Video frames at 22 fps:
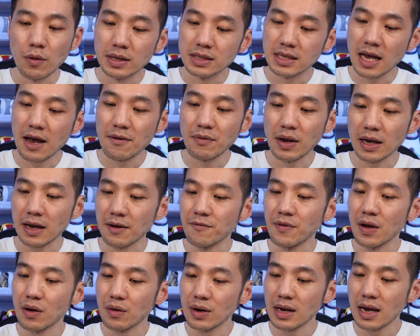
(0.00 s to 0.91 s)
always have like a
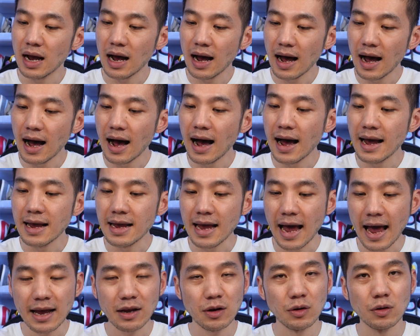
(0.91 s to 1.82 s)
very high
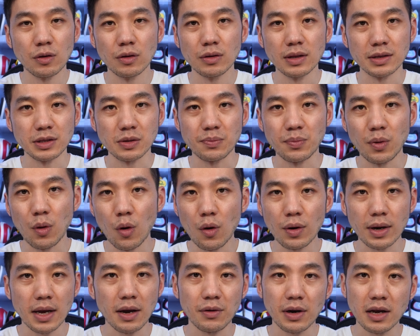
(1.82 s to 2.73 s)
ankle and
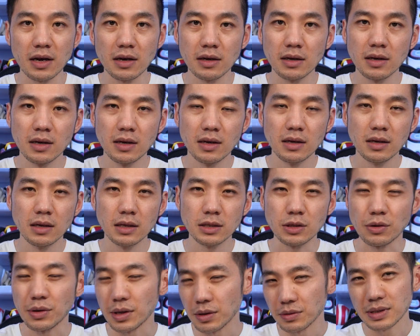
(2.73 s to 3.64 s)
support area.
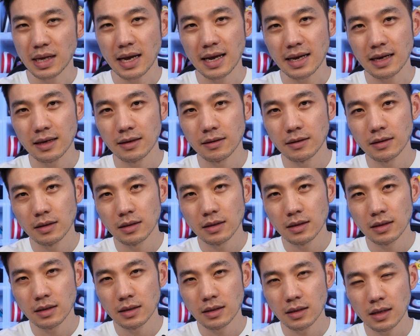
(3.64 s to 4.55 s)
So he was like,
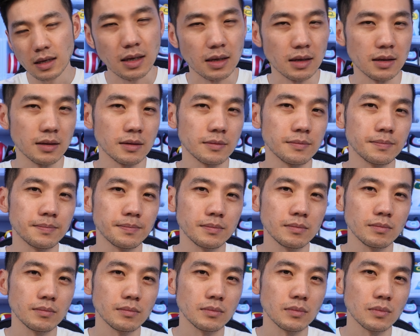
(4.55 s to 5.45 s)
huh,
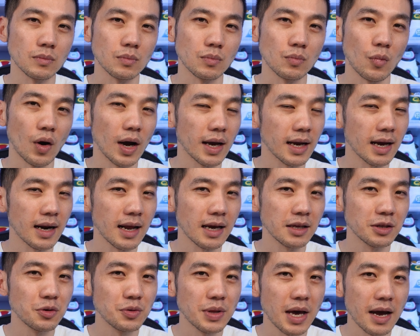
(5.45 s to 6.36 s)
why can't
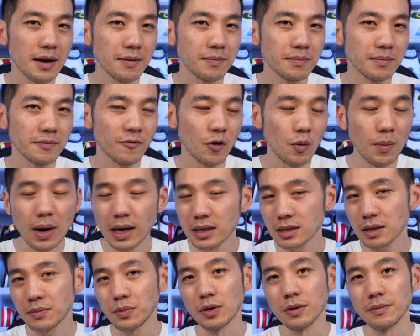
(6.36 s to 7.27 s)
I do that for
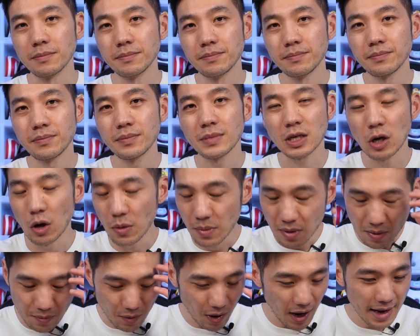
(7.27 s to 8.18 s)
basketball?
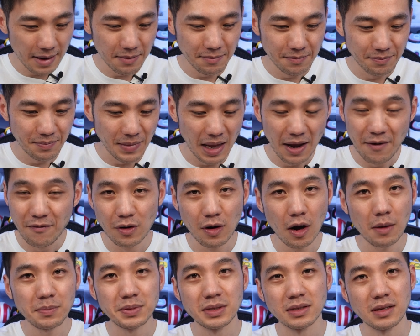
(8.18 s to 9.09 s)
Kobe Bryant, ever
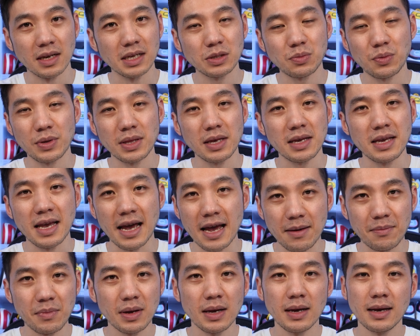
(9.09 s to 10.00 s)
obsessed with the
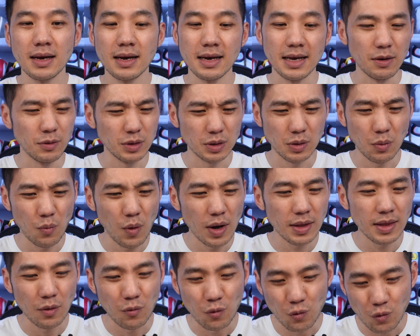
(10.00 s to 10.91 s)
game, he was the
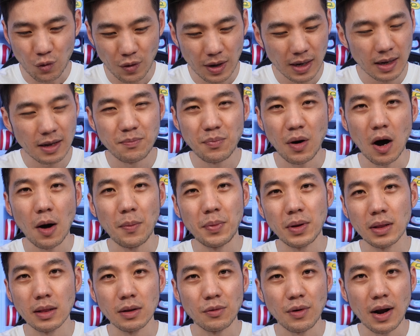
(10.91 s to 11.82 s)
one that really
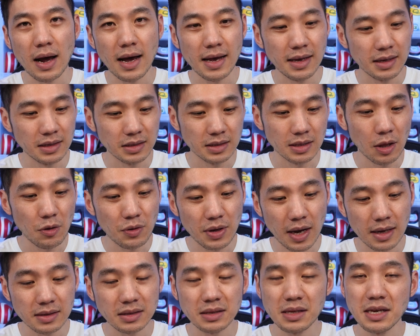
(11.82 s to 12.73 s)
popularized
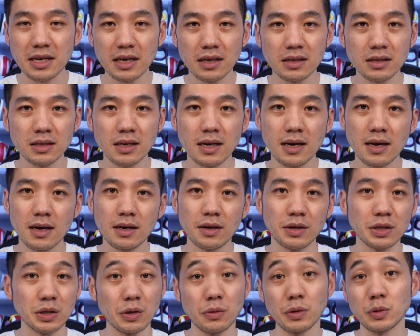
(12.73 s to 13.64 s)
low-cut sneakers
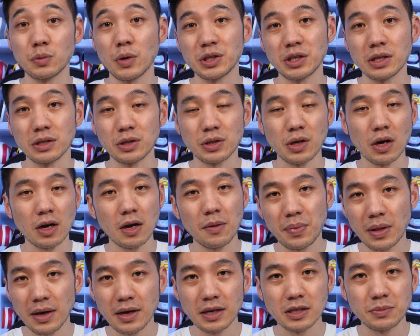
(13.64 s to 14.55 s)
because he was watching soccer
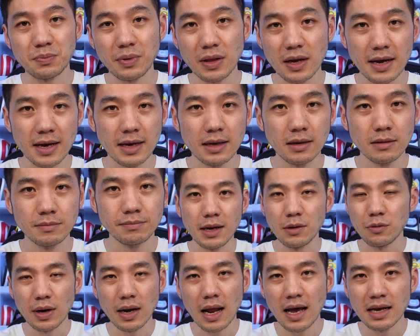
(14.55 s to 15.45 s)
players play, and
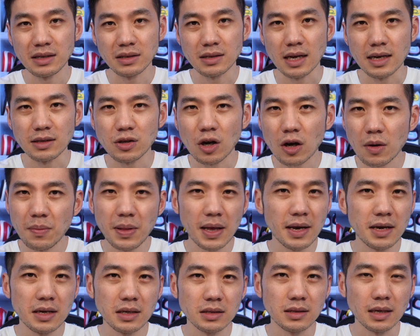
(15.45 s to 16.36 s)
he realized that soccer
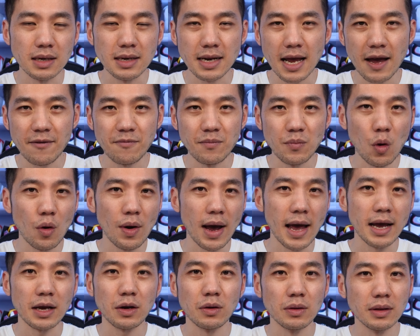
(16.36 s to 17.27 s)
players didn't have more
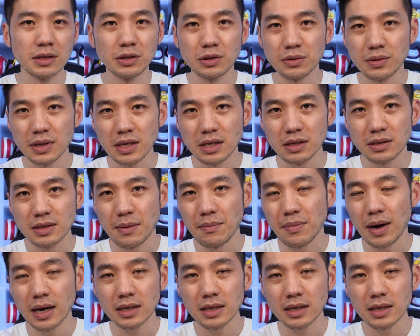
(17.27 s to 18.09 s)
ankle injuries than